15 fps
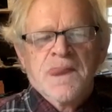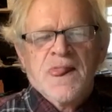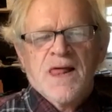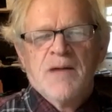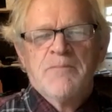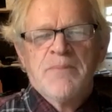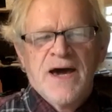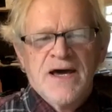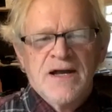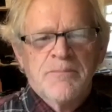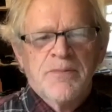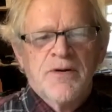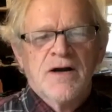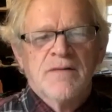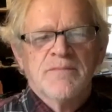a bad
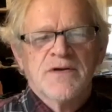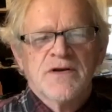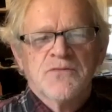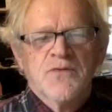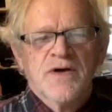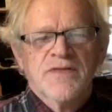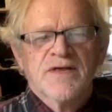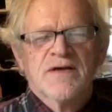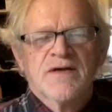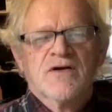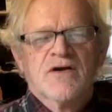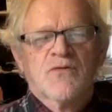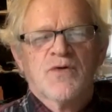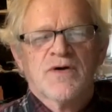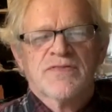apartment with a
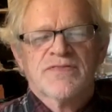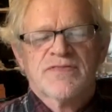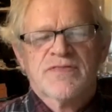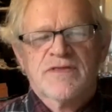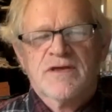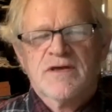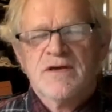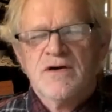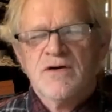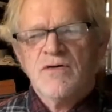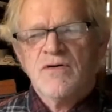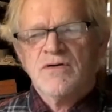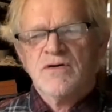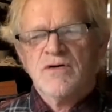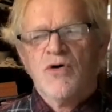with the
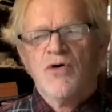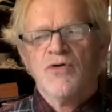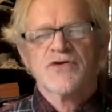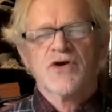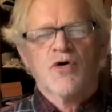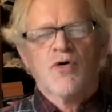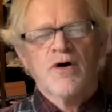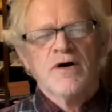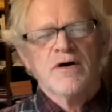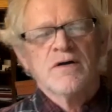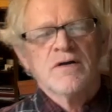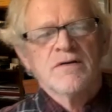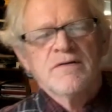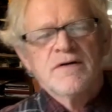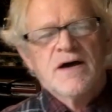old
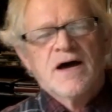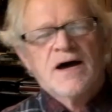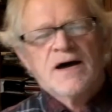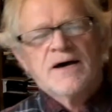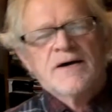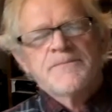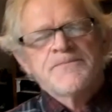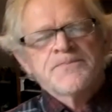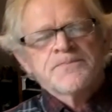coil uh,